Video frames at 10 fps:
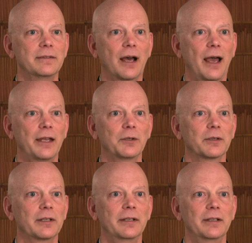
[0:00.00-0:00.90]

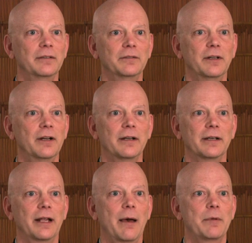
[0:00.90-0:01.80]
tight-looking, very
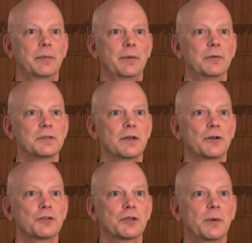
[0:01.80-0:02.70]
unhappy people
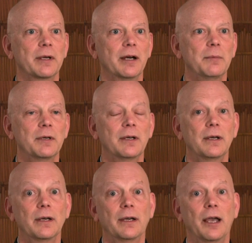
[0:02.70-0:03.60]
started showing up,
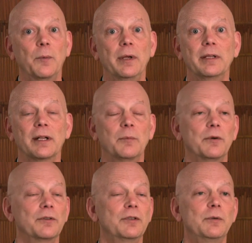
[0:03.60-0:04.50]
and we ended up
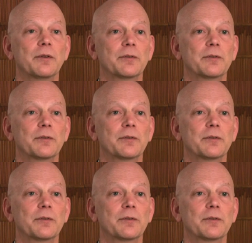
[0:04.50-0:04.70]
with 200 or